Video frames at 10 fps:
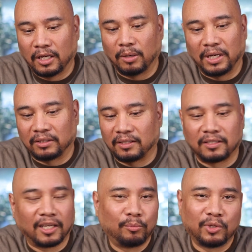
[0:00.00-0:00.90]
about the
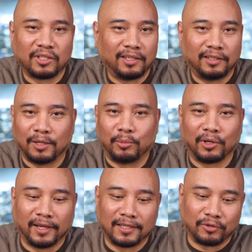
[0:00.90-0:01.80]
same as any tempered
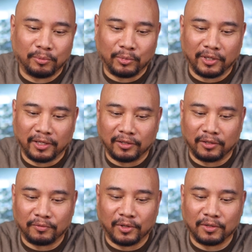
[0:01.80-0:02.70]
glass screen protector as
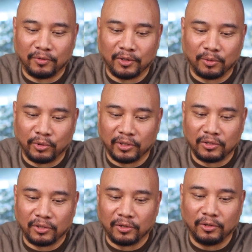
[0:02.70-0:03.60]
far as fingerprints.
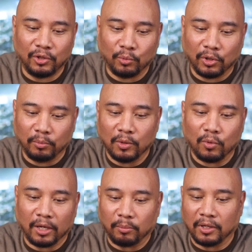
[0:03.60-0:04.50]
You will be
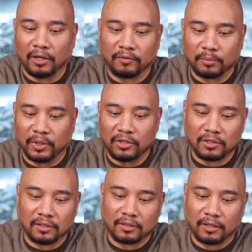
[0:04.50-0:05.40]
wiping off smudges
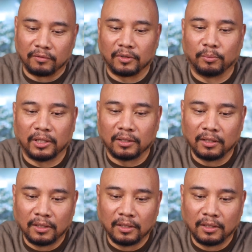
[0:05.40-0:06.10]
and stuff from it.